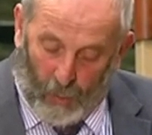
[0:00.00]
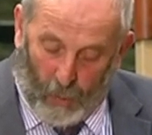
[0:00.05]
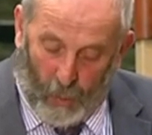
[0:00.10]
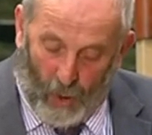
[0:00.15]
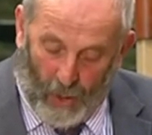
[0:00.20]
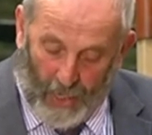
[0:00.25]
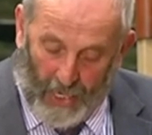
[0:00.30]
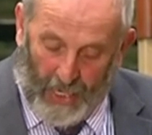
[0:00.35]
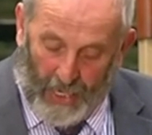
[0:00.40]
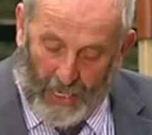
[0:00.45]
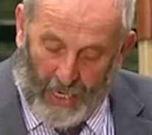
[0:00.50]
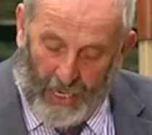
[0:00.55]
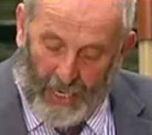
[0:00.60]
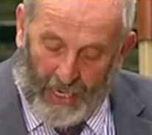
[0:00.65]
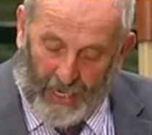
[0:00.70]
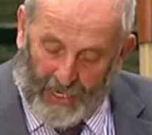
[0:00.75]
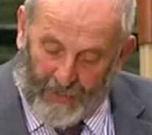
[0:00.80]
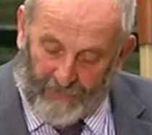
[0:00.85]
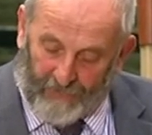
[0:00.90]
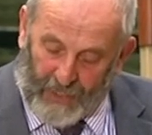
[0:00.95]
Why,
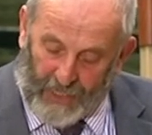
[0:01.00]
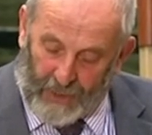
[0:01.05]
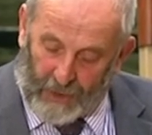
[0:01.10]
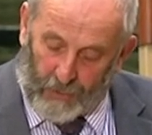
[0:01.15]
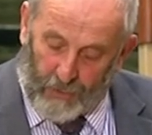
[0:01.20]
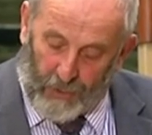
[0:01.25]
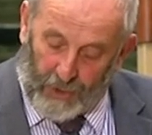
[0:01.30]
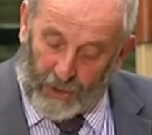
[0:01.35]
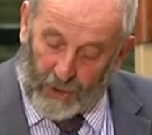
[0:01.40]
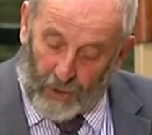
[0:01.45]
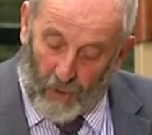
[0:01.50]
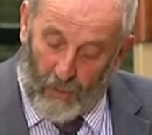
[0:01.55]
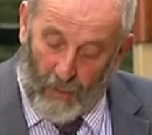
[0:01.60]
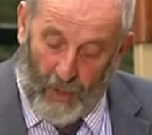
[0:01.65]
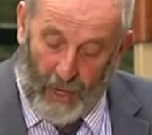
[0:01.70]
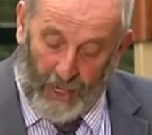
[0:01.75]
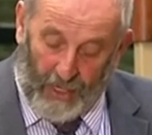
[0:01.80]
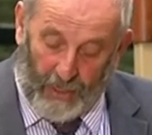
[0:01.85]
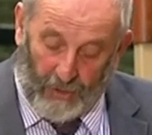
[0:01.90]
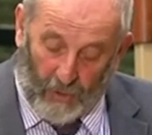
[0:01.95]
if this was
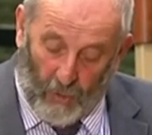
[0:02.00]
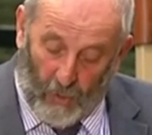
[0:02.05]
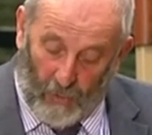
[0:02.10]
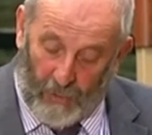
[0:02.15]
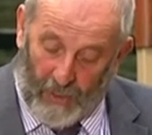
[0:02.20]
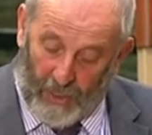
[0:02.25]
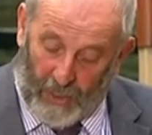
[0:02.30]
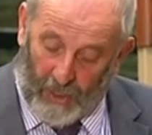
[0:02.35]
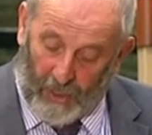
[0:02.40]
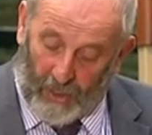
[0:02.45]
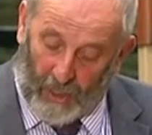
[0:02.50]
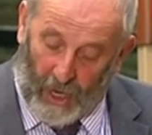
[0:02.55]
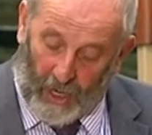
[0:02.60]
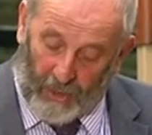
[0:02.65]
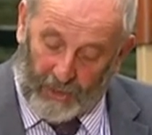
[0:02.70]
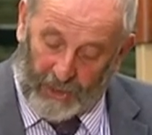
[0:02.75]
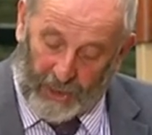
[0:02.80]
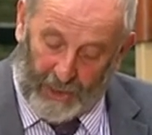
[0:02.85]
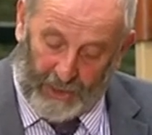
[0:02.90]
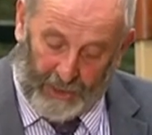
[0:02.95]
somewhere in Dublin or
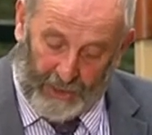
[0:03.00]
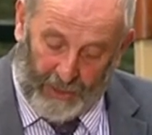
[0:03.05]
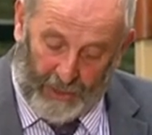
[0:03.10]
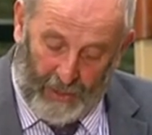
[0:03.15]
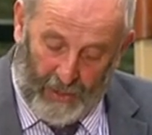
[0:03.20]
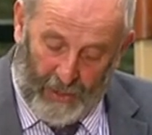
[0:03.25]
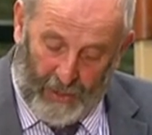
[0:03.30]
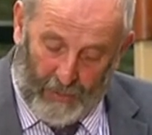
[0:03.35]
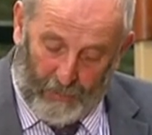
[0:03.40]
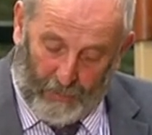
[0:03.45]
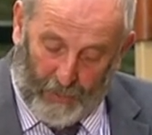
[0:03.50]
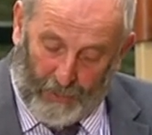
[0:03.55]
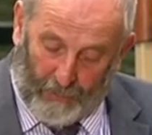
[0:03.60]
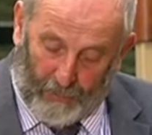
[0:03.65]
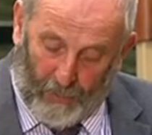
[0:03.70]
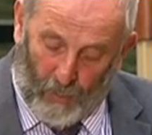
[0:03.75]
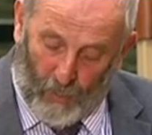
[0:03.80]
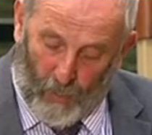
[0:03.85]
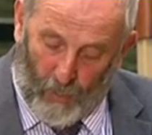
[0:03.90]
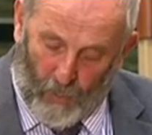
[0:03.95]
Cork City,
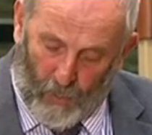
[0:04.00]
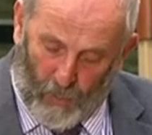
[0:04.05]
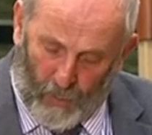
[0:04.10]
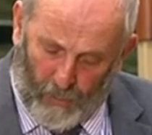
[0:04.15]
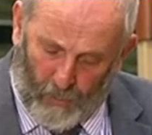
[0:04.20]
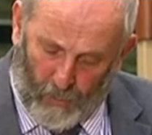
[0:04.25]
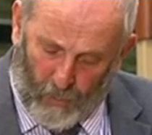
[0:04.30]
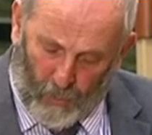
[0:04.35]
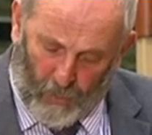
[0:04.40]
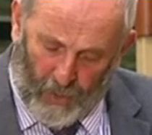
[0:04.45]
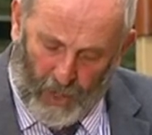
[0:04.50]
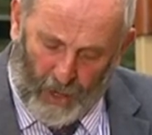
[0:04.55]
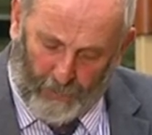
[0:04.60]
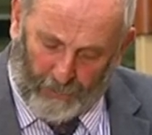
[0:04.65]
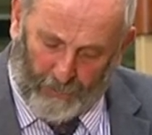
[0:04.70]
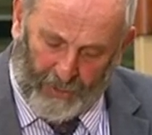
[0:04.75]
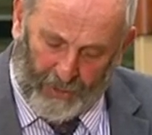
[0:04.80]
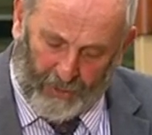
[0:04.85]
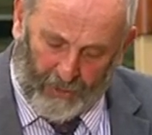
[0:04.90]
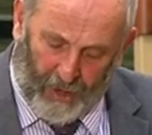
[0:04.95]
people would, would
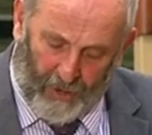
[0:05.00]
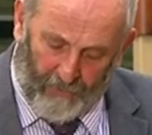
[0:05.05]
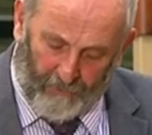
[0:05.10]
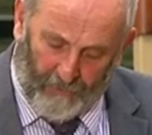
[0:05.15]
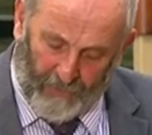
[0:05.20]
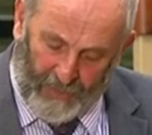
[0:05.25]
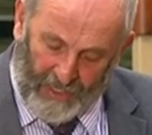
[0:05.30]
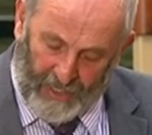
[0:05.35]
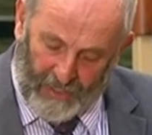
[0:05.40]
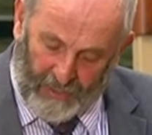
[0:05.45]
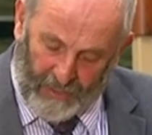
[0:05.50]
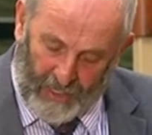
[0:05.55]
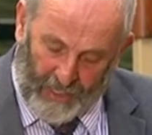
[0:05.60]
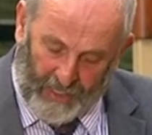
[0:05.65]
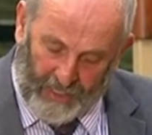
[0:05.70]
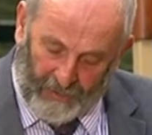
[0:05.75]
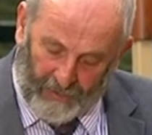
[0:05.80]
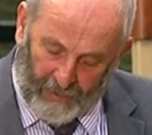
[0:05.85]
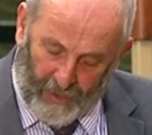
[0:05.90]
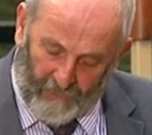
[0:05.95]
not be convenient,
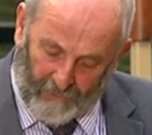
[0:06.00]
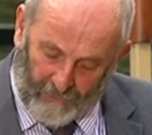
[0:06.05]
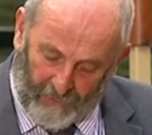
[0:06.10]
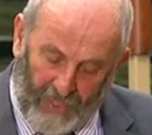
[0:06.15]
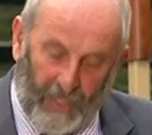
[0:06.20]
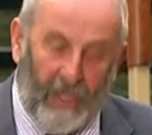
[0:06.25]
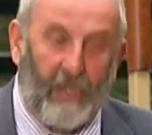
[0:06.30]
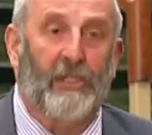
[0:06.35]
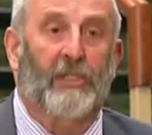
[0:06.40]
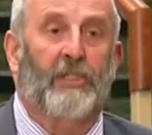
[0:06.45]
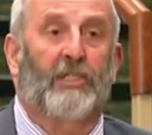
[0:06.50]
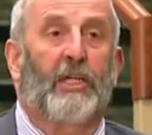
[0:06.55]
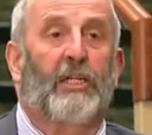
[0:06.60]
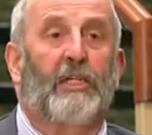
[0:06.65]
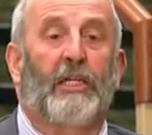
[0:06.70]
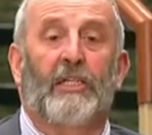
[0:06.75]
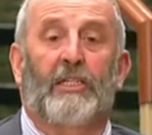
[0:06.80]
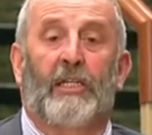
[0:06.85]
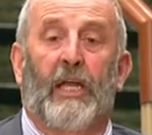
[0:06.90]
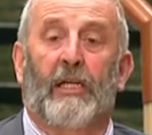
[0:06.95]
inconvenienced to
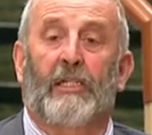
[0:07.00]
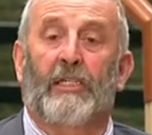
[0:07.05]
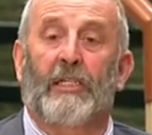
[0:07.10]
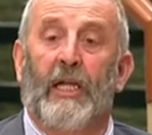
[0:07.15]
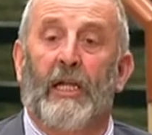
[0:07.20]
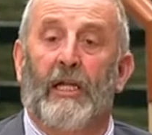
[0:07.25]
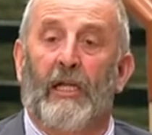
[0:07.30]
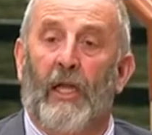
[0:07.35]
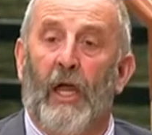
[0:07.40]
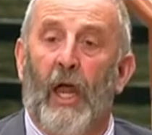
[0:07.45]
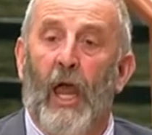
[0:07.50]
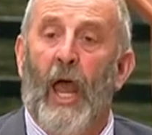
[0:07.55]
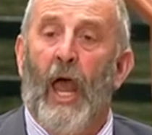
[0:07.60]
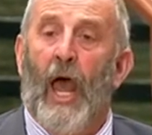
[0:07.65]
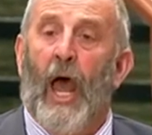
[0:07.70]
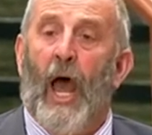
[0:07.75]
this extent.